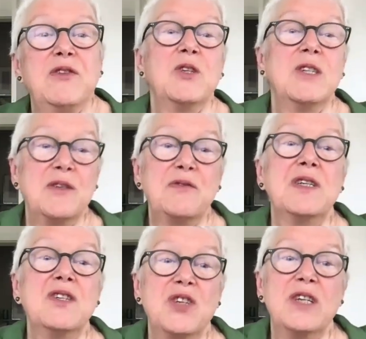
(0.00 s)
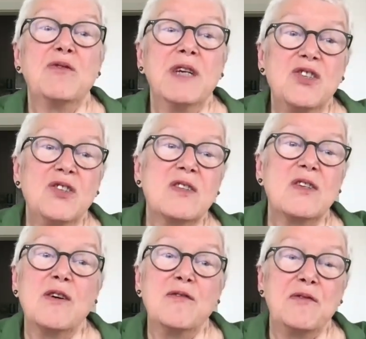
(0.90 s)
sort of different generations
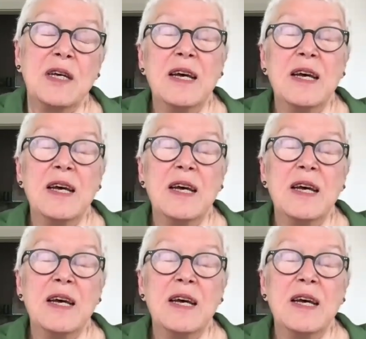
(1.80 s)
of